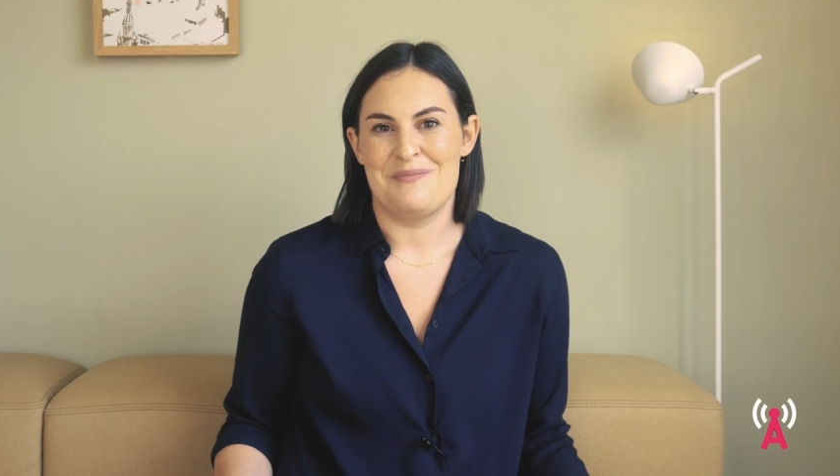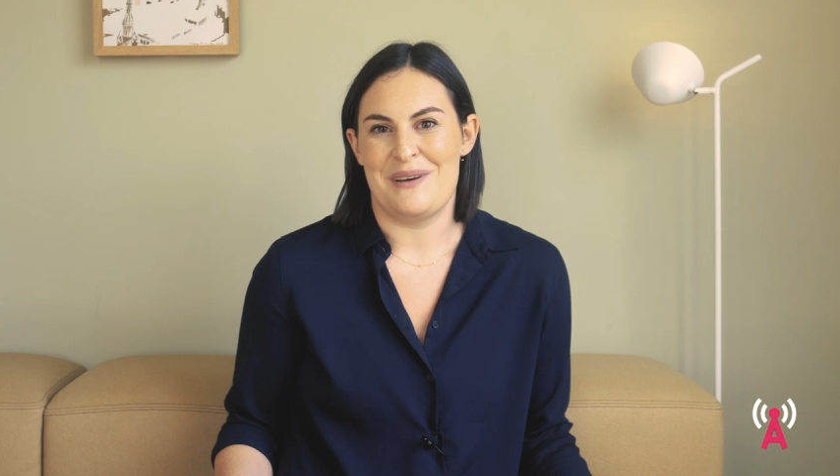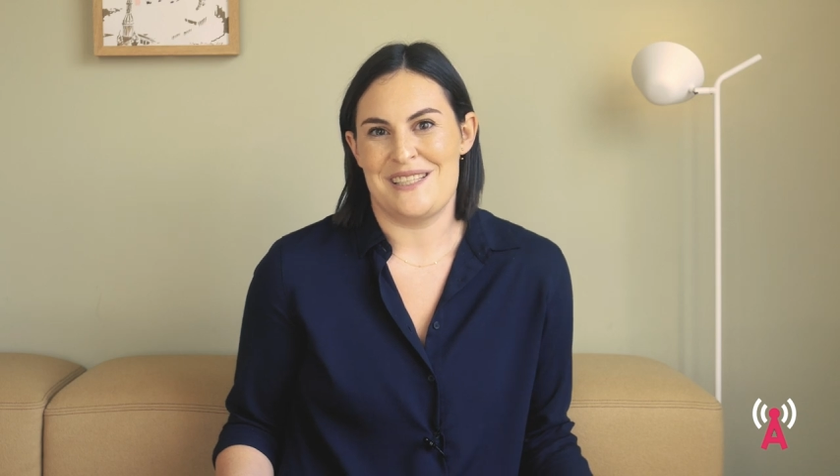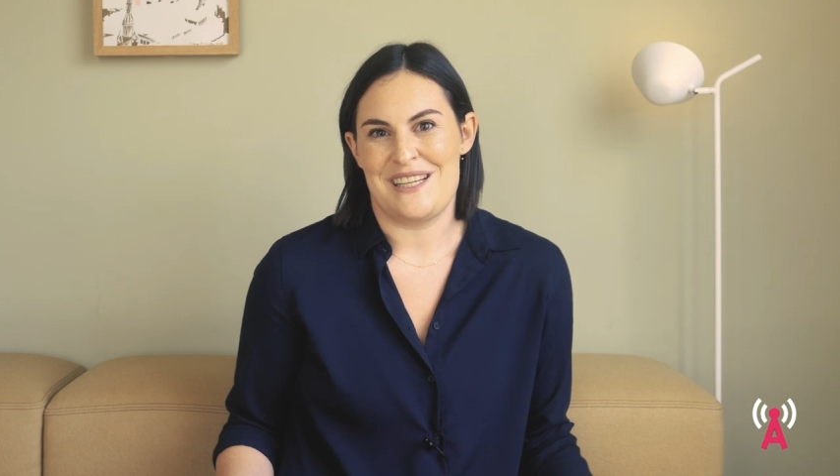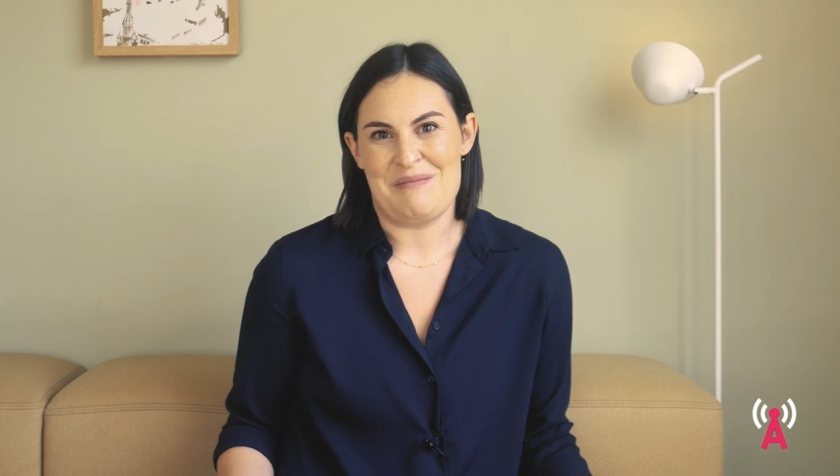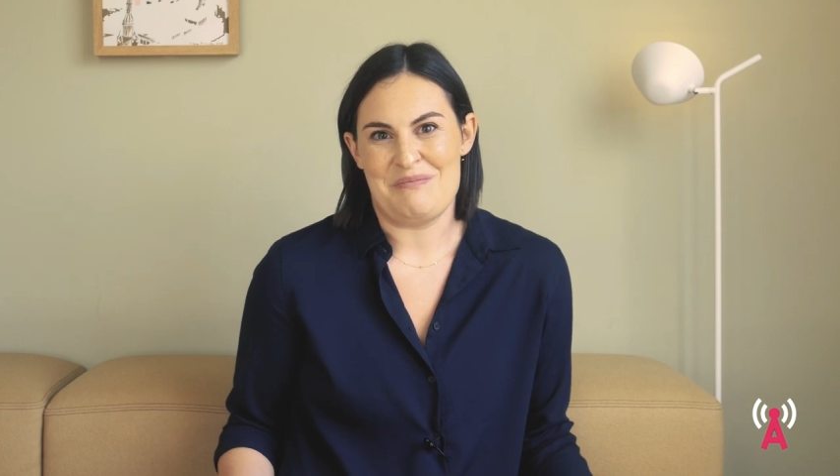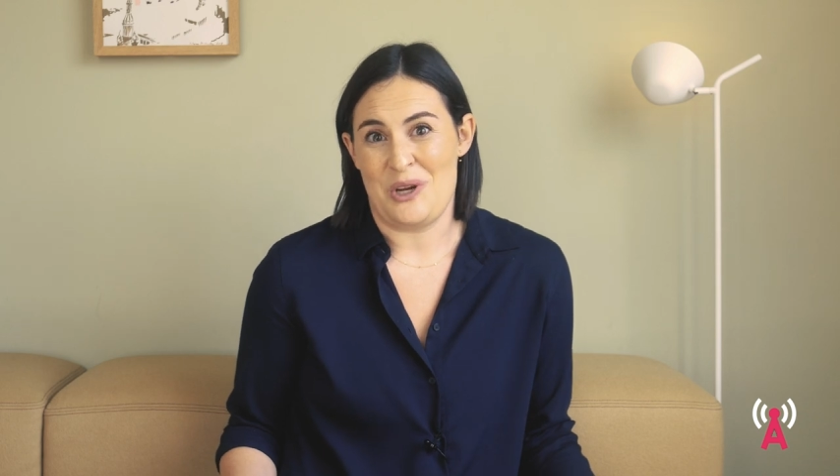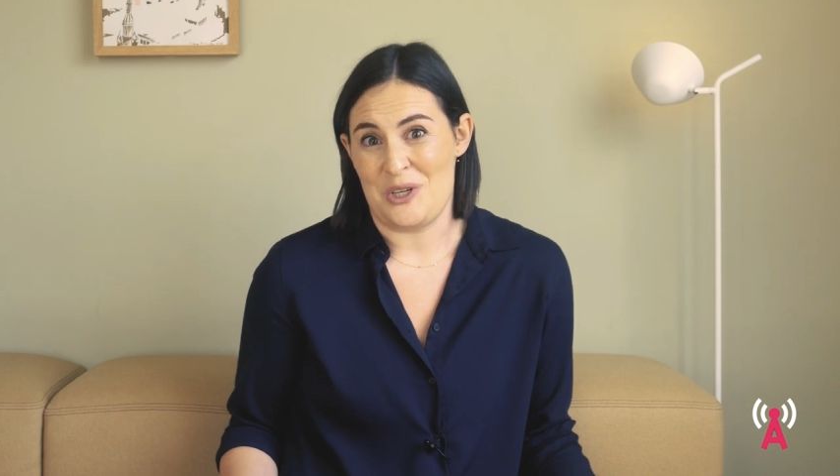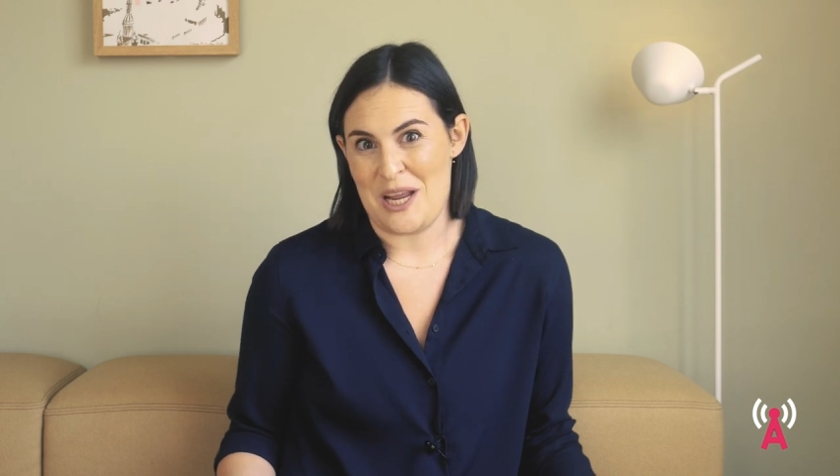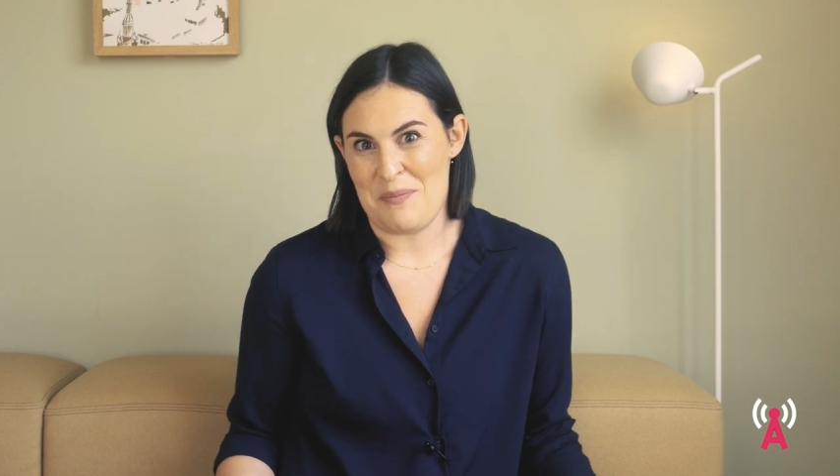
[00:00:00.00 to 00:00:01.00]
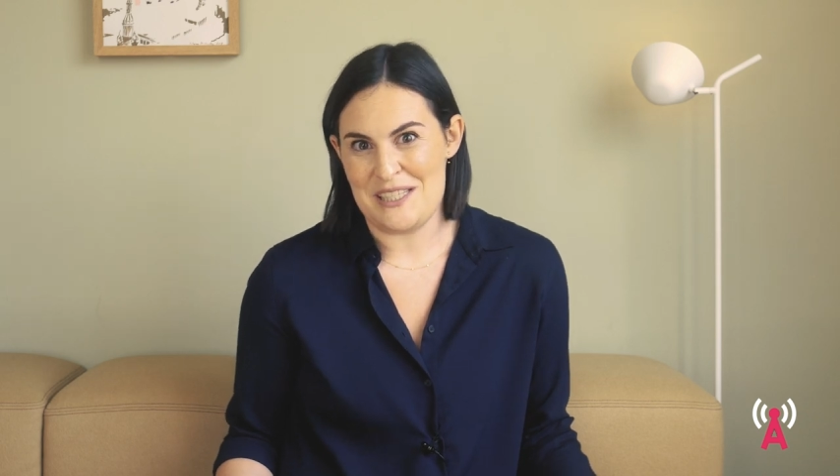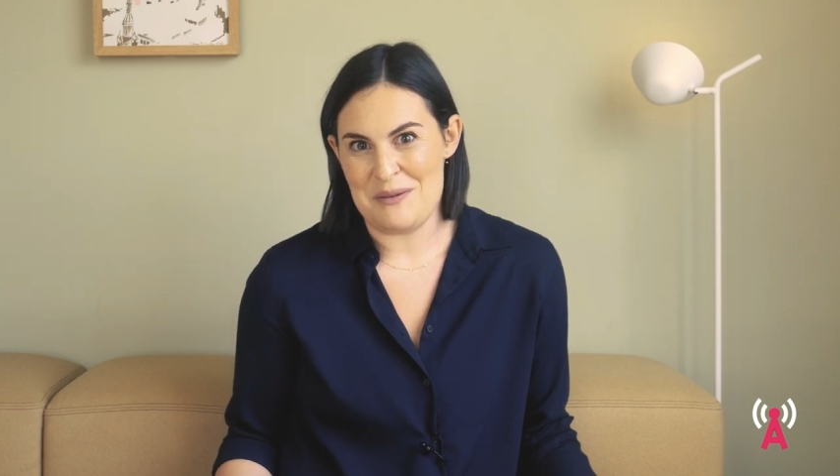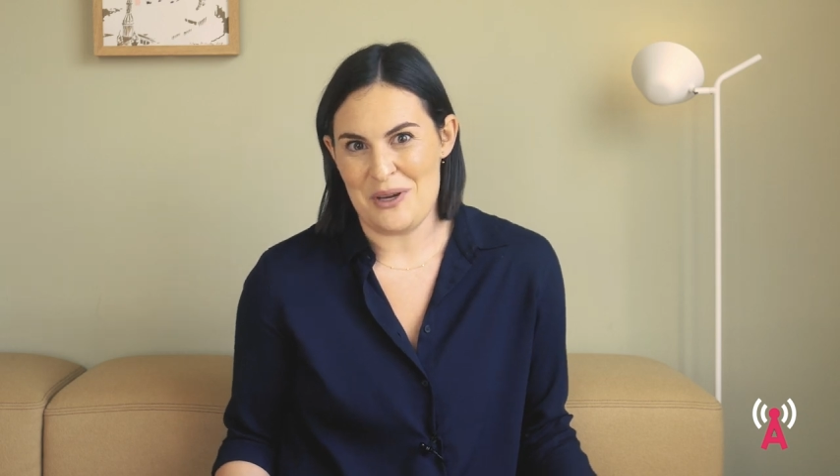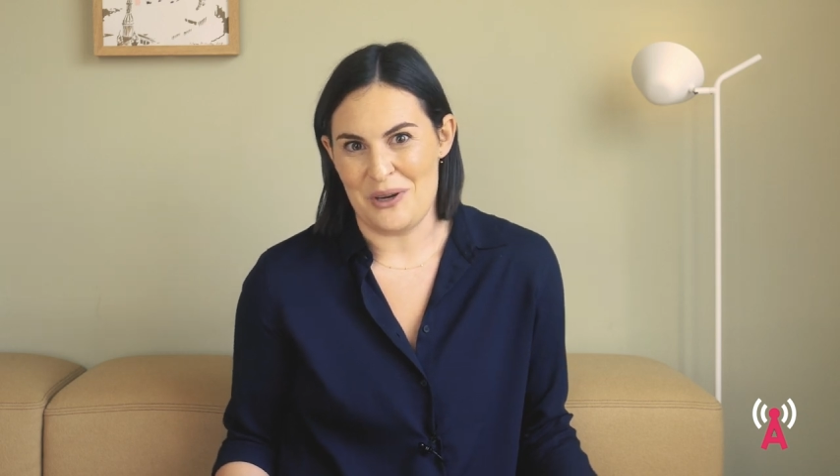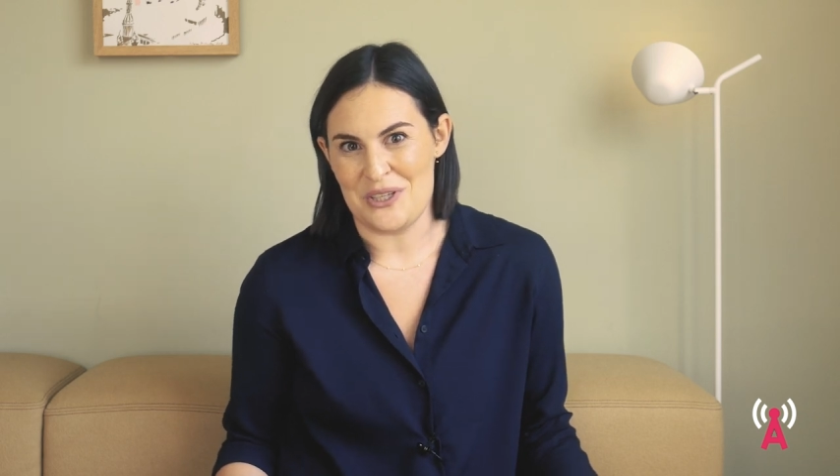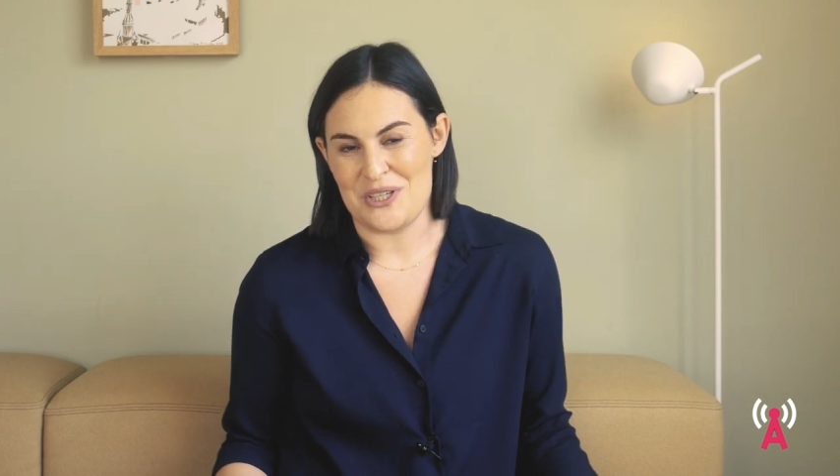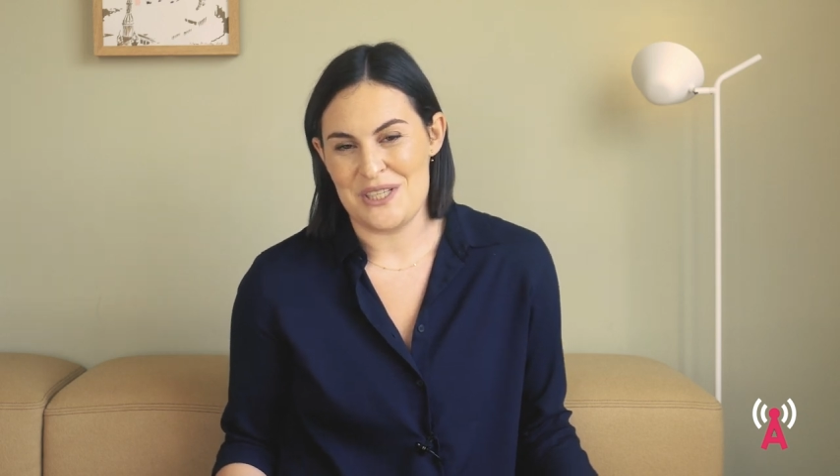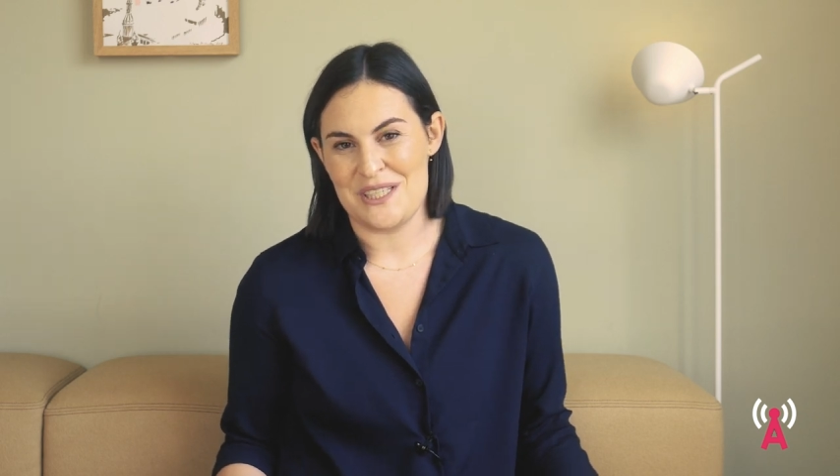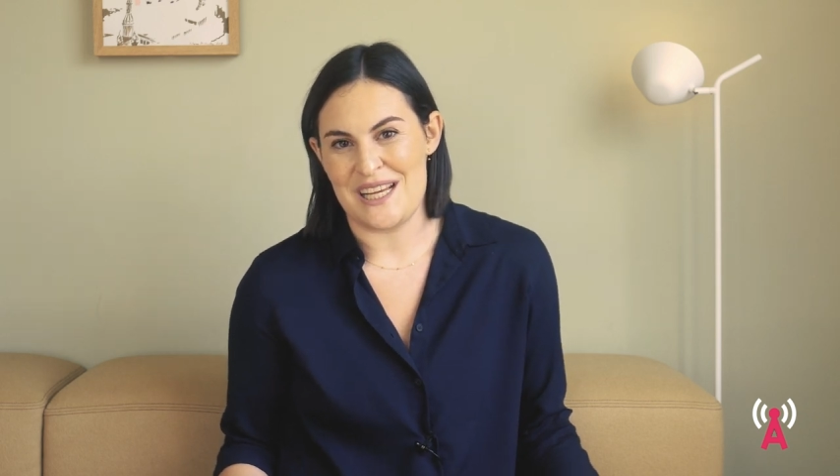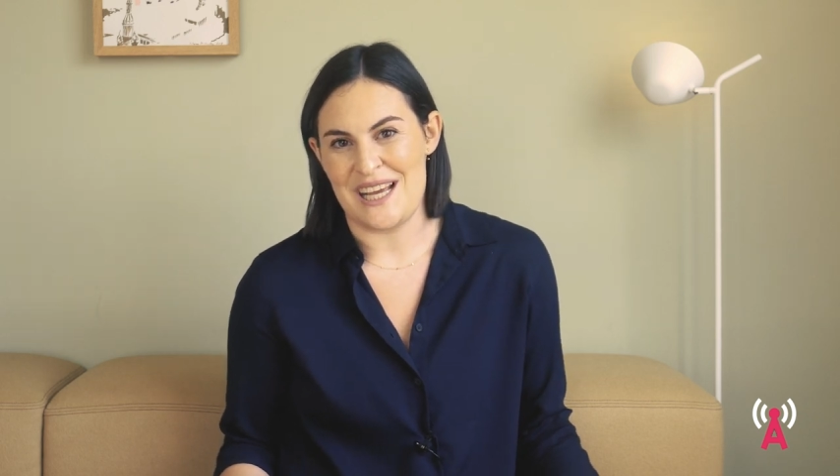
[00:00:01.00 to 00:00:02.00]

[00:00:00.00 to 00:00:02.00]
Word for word: But I'm not an epidemiologist,